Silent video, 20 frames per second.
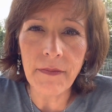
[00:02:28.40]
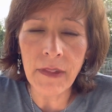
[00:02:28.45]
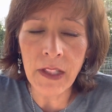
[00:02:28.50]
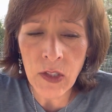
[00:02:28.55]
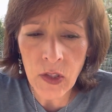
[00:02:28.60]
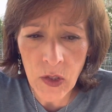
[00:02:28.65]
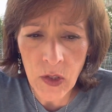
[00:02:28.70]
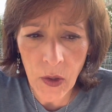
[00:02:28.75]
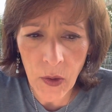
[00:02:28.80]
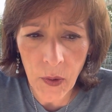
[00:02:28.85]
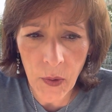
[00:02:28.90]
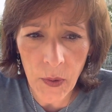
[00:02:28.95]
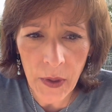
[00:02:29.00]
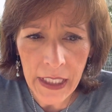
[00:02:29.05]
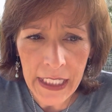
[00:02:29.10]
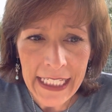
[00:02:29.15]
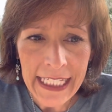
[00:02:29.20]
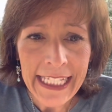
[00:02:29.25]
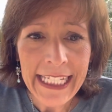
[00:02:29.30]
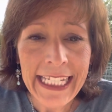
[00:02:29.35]
So
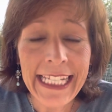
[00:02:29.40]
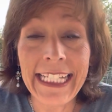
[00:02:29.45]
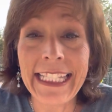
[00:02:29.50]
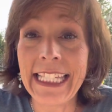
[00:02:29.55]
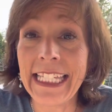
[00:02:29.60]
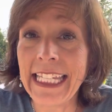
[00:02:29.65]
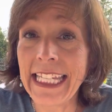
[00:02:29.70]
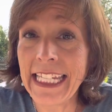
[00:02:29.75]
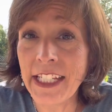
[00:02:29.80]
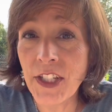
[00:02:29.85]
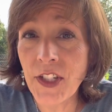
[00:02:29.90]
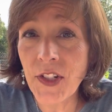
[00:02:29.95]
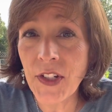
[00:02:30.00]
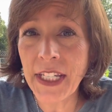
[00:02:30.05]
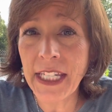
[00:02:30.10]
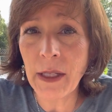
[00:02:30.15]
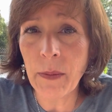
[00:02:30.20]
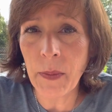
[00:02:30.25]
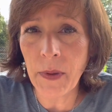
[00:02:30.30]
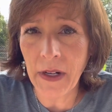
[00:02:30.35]
it's an
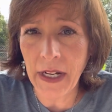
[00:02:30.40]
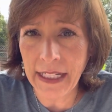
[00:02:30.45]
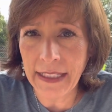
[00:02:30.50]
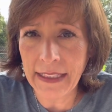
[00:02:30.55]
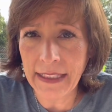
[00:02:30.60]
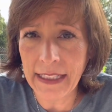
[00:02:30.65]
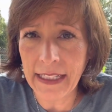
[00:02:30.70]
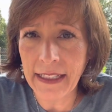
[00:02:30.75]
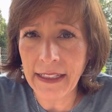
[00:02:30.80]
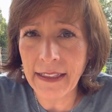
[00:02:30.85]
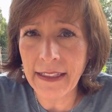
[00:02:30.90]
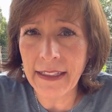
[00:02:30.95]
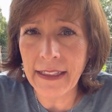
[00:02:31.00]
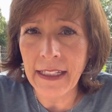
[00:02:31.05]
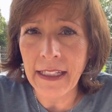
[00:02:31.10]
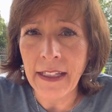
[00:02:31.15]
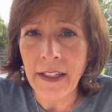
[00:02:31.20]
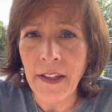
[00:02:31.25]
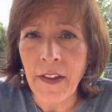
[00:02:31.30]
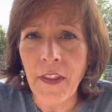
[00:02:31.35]
intricate process
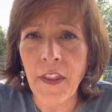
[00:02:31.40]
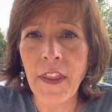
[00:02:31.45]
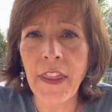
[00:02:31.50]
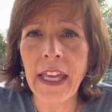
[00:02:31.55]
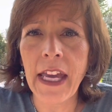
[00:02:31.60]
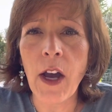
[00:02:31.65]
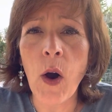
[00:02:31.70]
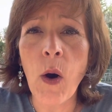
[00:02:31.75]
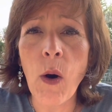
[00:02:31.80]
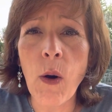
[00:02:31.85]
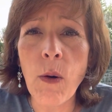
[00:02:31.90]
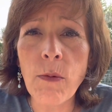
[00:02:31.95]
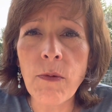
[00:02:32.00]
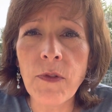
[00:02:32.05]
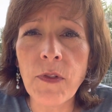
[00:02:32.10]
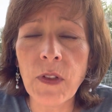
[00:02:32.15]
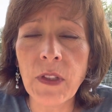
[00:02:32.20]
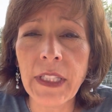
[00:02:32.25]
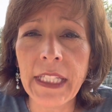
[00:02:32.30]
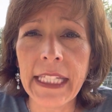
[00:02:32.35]
that
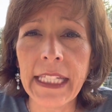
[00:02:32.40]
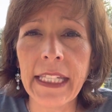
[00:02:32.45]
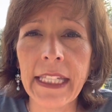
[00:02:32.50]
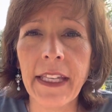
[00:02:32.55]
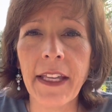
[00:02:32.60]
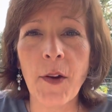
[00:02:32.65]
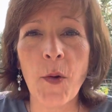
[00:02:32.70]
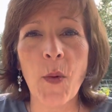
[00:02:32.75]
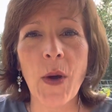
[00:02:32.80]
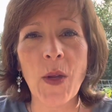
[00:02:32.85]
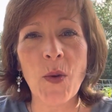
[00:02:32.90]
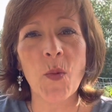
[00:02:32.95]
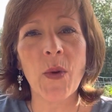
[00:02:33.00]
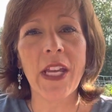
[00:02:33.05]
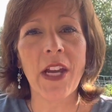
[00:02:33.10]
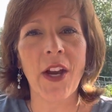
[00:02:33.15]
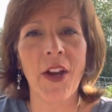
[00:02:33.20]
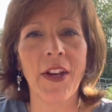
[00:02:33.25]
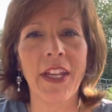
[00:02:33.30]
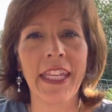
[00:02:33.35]
hopefully when
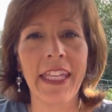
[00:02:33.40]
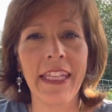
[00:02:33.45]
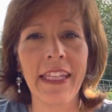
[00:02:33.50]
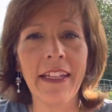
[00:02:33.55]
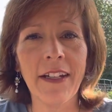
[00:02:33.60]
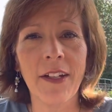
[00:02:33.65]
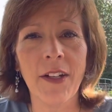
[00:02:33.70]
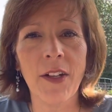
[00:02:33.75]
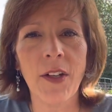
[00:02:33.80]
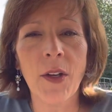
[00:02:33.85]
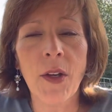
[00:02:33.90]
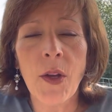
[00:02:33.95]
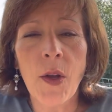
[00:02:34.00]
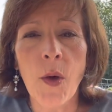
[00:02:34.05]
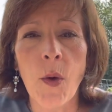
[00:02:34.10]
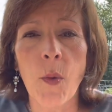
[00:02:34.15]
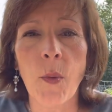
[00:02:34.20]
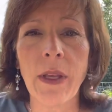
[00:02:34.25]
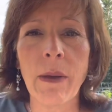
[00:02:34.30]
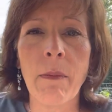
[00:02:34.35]
we are here,
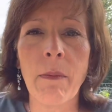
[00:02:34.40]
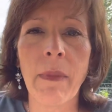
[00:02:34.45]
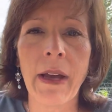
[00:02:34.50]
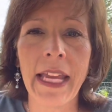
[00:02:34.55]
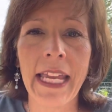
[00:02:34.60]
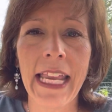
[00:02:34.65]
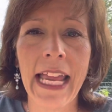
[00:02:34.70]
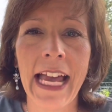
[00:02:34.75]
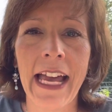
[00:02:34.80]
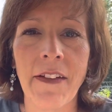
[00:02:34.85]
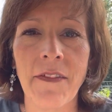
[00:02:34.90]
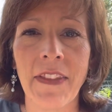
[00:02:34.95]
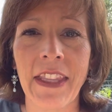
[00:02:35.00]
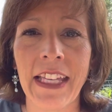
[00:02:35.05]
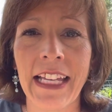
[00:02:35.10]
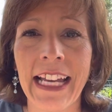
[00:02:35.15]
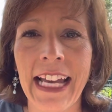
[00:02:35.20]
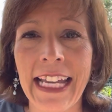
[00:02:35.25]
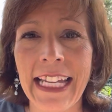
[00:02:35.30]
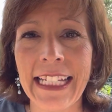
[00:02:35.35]
we might have the
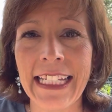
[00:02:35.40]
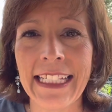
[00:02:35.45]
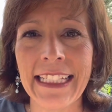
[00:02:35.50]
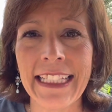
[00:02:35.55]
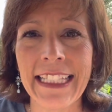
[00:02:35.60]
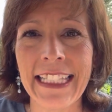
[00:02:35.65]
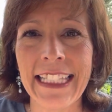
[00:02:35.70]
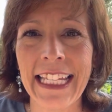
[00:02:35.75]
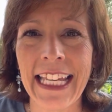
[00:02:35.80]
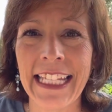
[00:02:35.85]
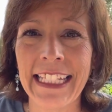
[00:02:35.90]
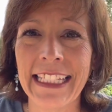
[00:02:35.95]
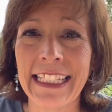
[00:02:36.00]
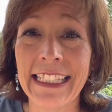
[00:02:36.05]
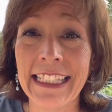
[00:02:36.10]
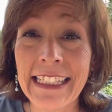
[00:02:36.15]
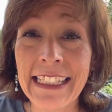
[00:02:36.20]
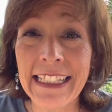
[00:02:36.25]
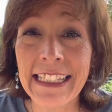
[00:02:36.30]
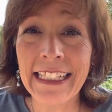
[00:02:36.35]
guidance and
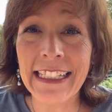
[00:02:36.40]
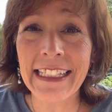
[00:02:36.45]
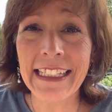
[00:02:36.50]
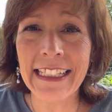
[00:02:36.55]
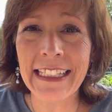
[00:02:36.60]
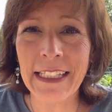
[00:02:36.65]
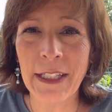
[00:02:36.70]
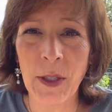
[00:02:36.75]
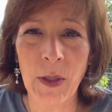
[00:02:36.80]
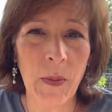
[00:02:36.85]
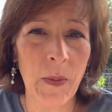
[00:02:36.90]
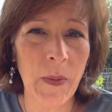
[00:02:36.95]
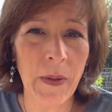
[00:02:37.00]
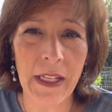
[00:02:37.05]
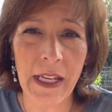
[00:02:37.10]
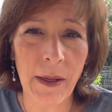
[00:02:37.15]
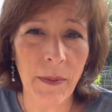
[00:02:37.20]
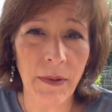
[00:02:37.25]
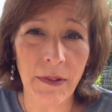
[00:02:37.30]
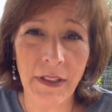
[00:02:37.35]
assistance to be
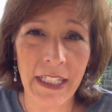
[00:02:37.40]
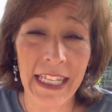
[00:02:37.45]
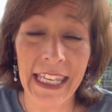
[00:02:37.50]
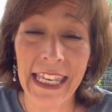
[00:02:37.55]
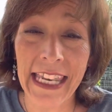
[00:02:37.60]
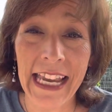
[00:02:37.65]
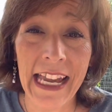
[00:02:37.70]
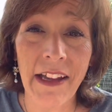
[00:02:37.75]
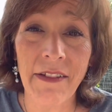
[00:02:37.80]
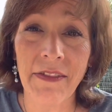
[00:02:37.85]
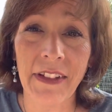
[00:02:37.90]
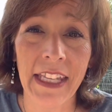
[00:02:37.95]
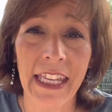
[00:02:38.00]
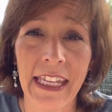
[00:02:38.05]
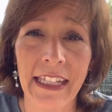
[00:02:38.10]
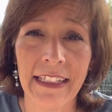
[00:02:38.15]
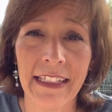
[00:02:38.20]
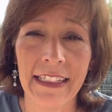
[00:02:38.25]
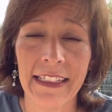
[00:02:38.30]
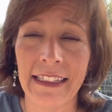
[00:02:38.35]
able to
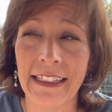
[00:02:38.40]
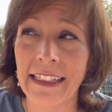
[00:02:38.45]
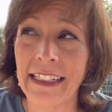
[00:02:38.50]
navigate.